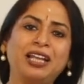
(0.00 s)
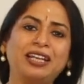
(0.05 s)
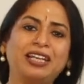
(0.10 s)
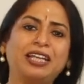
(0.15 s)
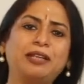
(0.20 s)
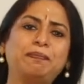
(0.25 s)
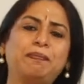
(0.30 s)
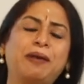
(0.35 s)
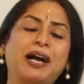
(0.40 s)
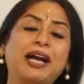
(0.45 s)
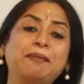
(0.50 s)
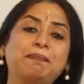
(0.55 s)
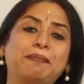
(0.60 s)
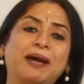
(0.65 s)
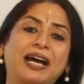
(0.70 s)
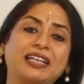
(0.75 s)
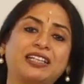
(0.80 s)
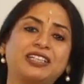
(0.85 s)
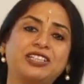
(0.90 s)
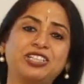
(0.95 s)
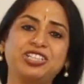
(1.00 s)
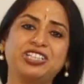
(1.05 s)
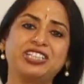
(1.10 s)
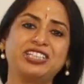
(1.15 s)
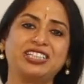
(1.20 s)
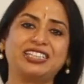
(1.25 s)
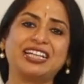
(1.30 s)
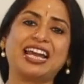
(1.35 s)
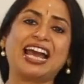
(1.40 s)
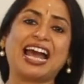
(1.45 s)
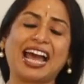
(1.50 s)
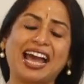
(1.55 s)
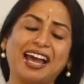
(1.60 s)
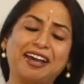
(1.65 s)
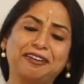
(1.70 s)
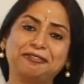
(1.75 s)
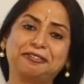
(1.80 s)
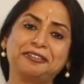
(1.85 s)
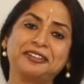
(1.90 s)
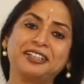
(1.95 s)
let my balance sheet
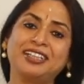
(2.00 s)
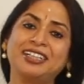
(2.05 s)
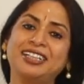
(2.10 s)
have